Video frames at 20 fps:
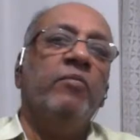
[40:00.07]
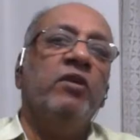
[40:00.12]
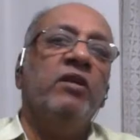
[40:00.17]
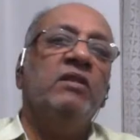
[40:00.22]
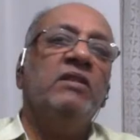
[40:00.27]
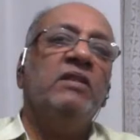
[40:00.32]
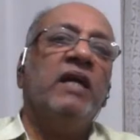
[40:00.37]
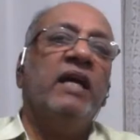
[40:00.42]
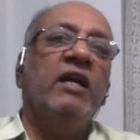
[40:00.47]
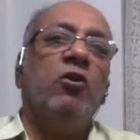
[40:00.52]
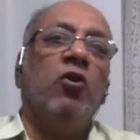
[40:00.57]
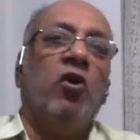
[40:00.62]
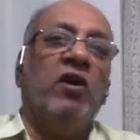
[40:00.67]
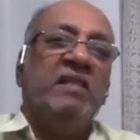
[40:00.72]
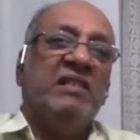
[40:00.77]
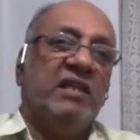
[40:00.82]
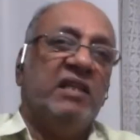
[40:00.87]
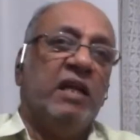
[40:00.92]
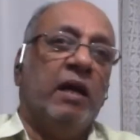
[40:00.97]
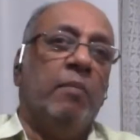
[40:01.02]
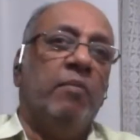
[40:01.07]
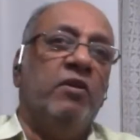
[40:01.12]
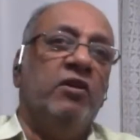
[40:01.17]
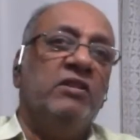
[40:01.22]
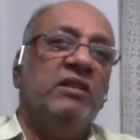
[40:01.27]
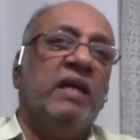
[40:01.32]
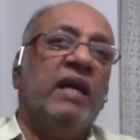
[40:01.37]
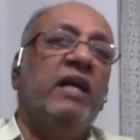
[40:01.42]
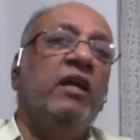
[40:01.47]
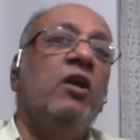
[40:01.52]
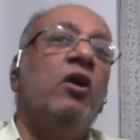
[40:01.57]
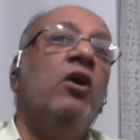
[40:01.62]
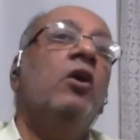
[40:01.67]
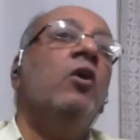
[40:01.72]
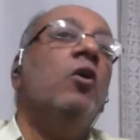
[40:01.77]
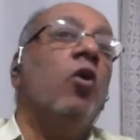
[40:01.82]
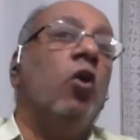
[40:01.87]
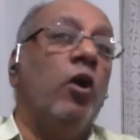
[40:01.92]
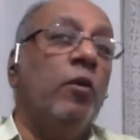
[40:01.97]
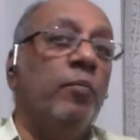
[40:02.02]
femoral side or acetabular side,
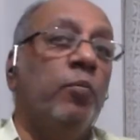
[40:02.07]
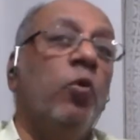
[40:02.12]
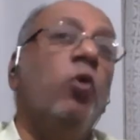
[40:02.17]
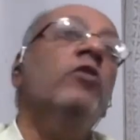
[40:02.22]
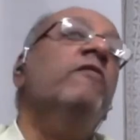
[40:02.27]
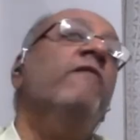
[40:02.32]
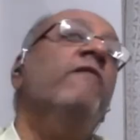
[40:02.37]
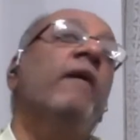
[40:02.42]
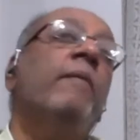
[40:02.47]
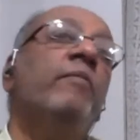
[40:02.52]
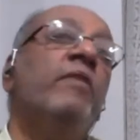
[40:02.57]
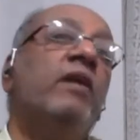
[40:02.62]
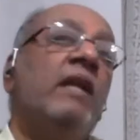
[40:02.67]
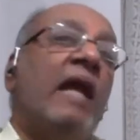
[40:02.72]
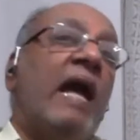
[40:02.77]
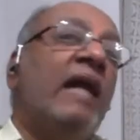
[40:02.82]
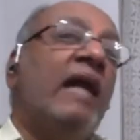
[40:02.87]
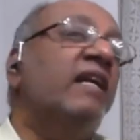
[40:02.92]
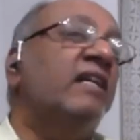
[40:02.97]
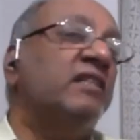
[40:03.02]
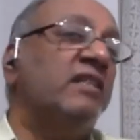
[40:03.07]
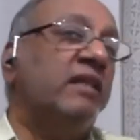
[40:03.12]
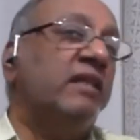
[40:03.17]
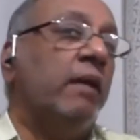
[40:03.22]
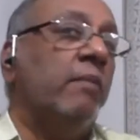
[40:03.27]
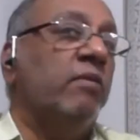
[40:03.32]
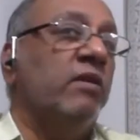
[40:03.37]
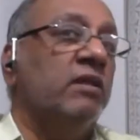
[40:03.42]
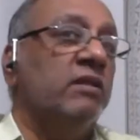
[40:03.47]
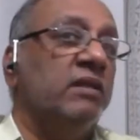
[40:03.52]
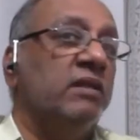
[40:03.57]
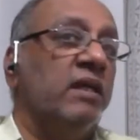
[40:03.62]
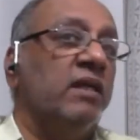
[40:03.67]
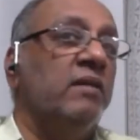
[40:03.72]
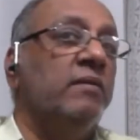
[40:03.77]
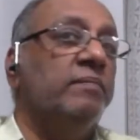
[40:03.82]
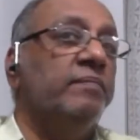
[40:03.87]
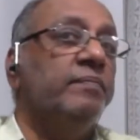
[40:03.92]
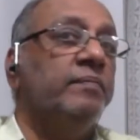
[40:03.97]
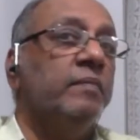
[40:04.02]
or both femoral and acetabular side.